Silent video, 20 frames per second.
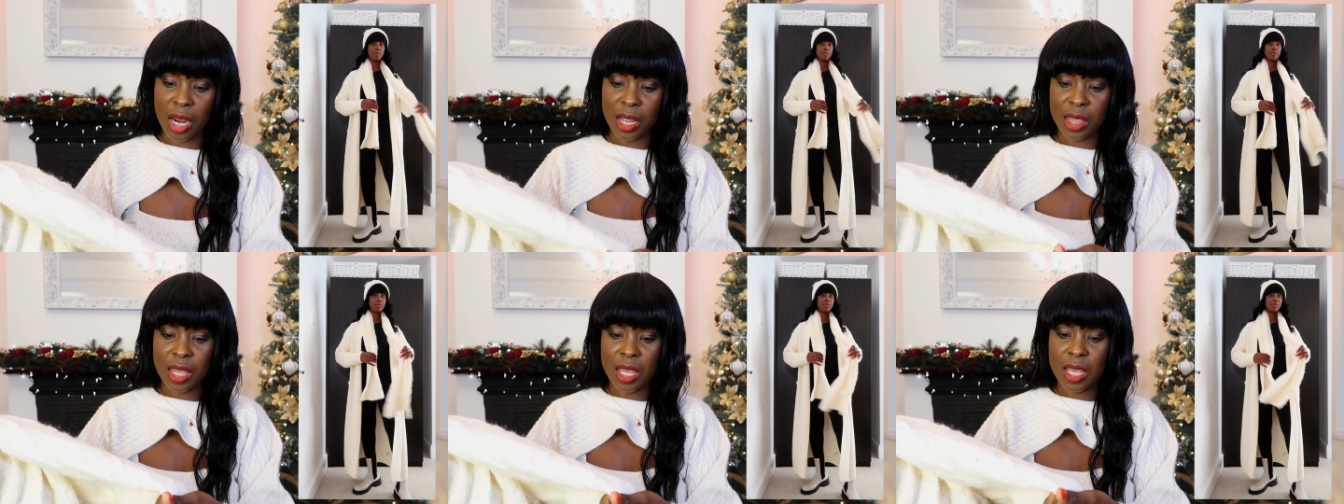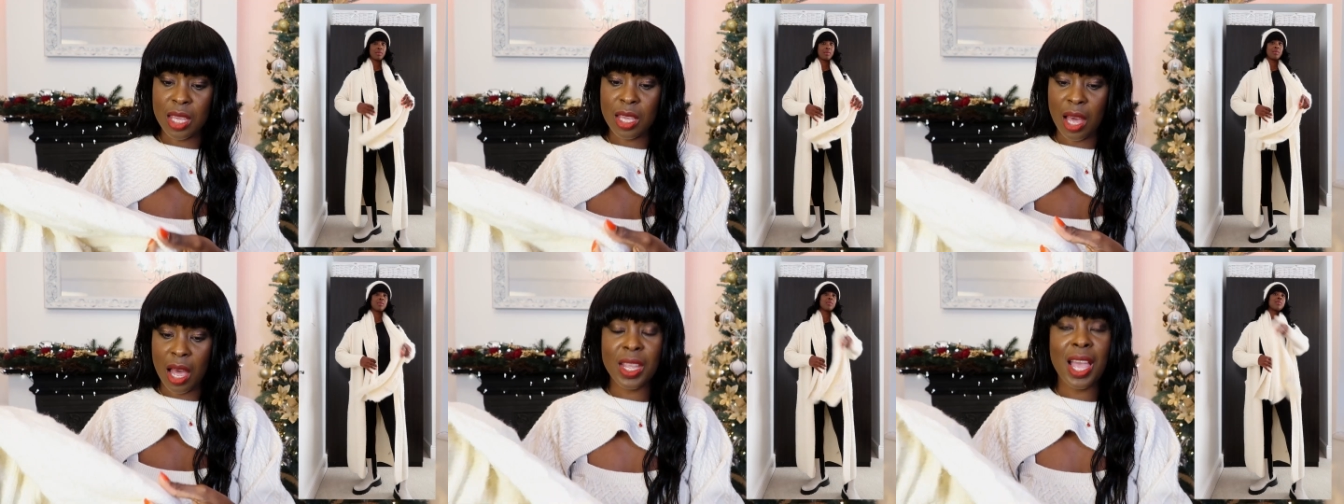i
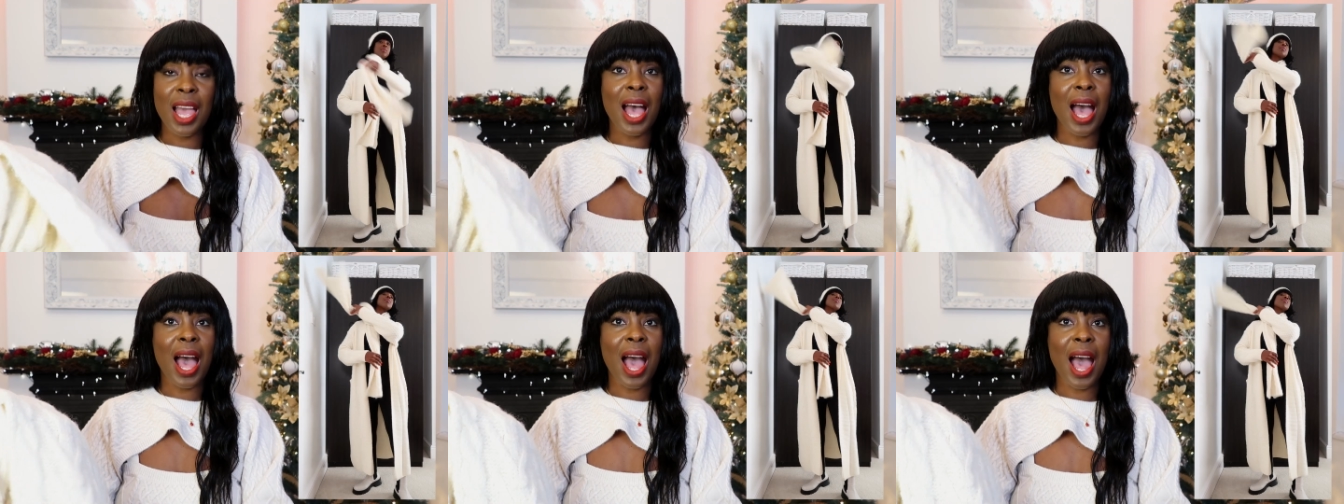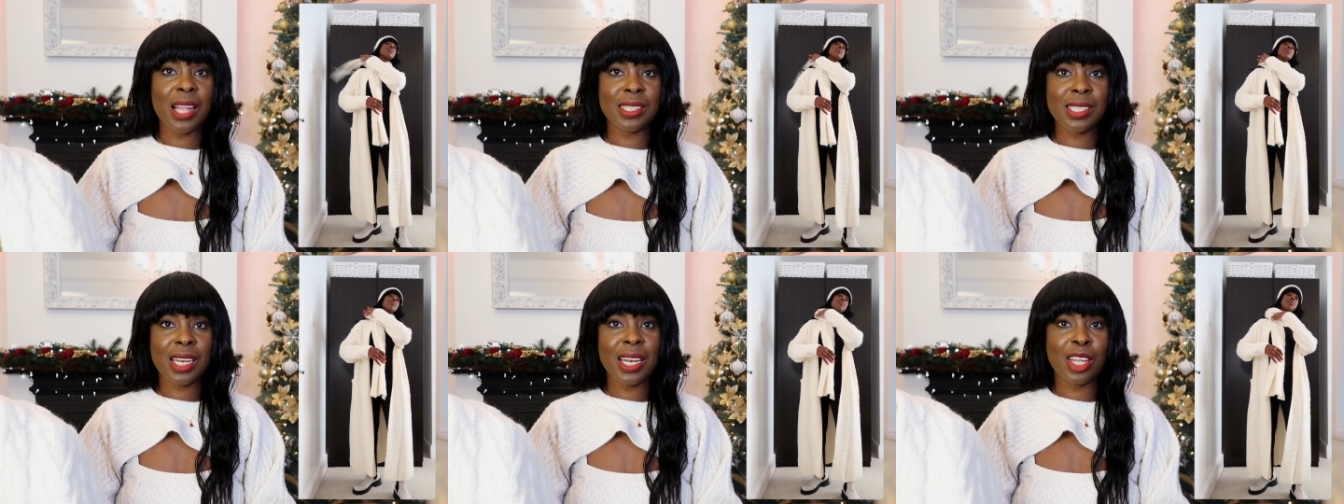think
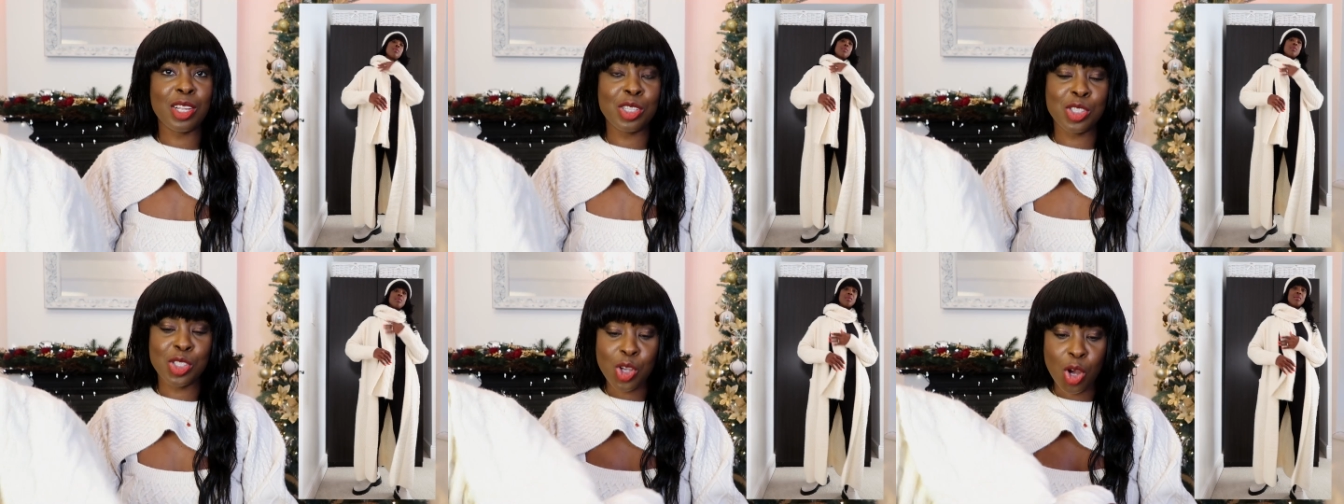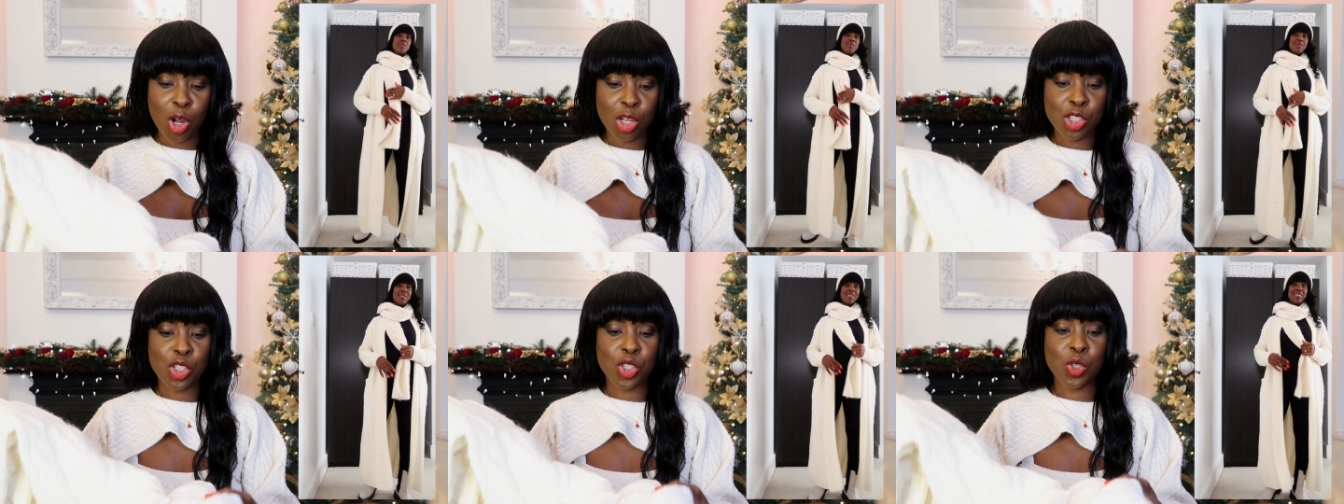adds a little
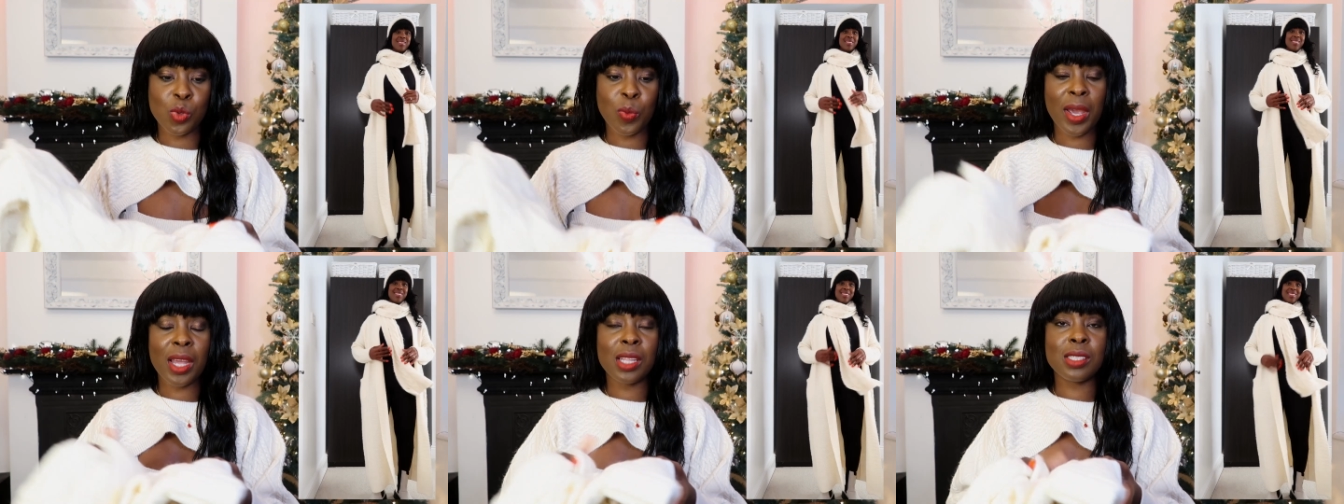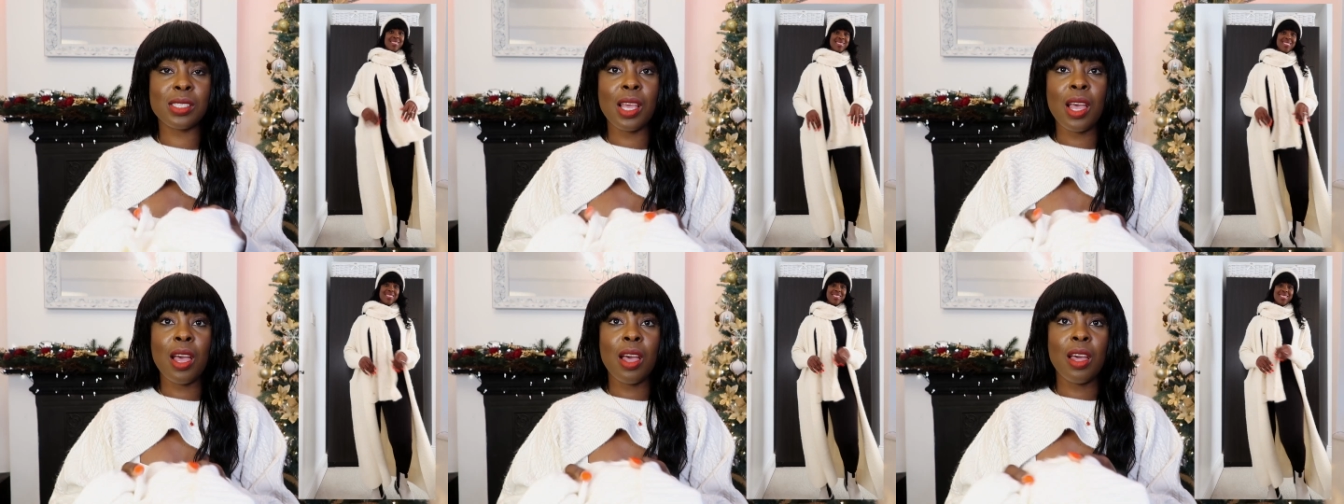touch to
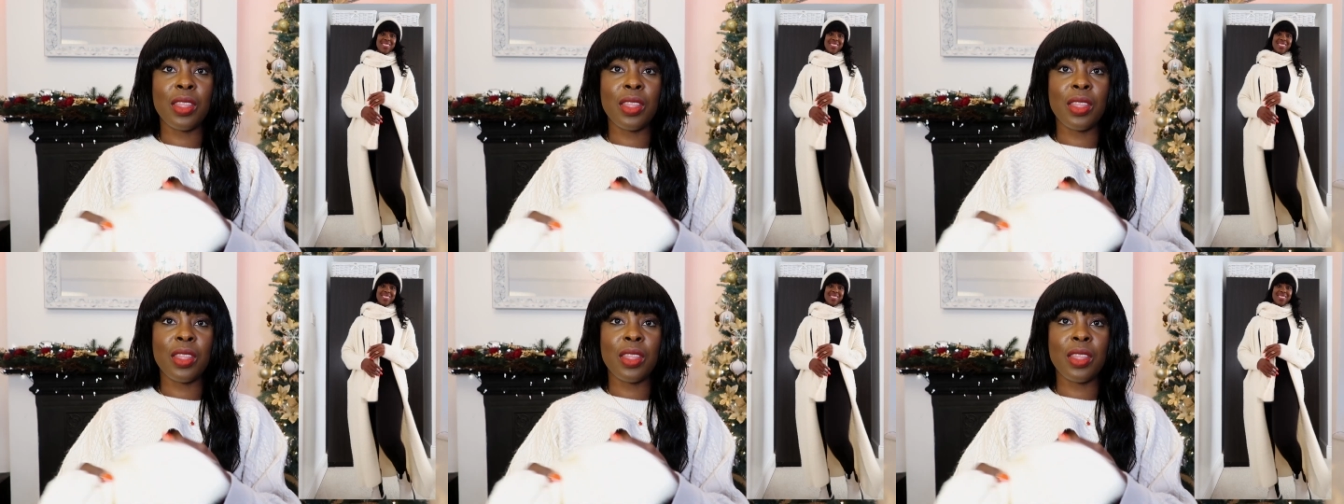it